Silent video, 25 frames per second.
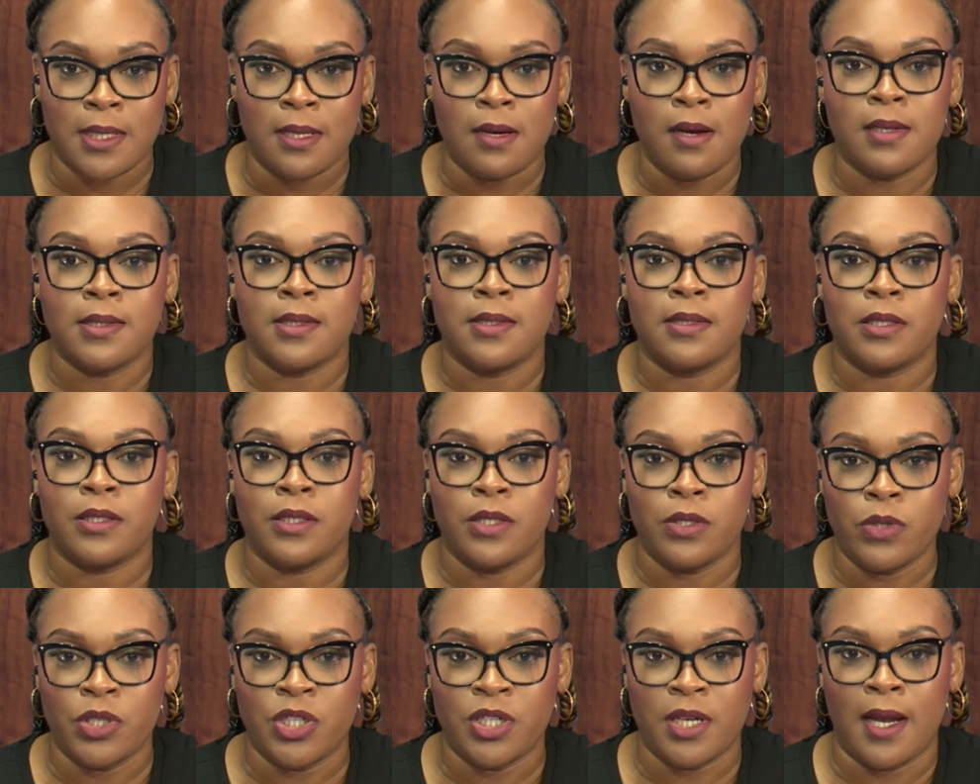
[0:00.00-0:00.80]
the
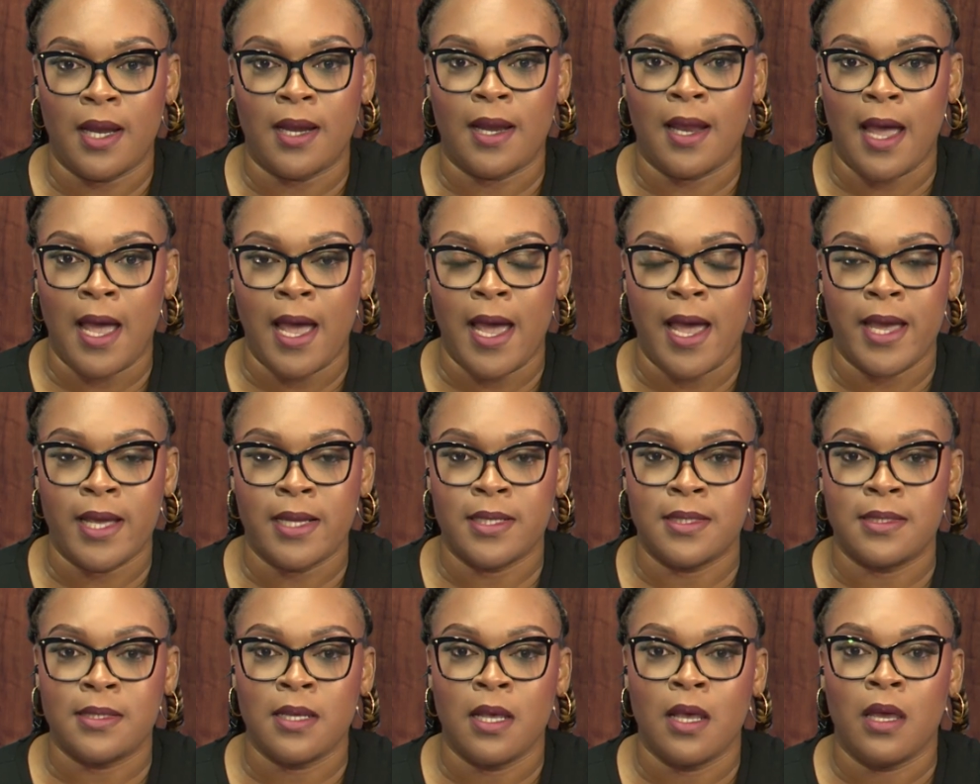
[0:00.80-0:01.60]
constitution that
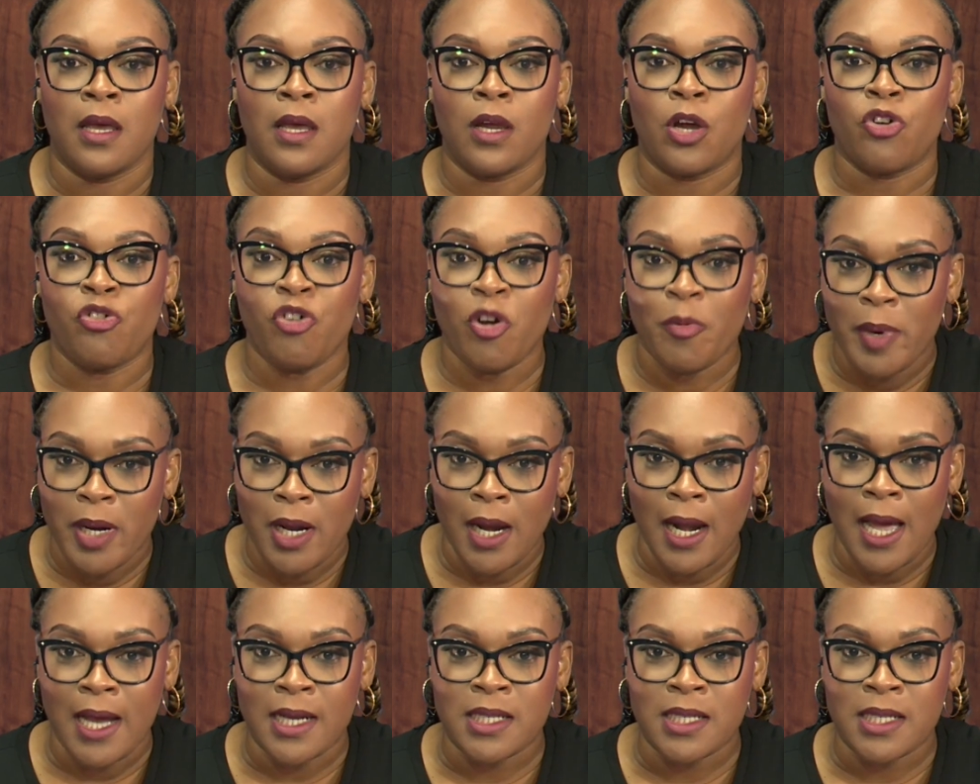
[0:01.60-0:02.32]
guides criminal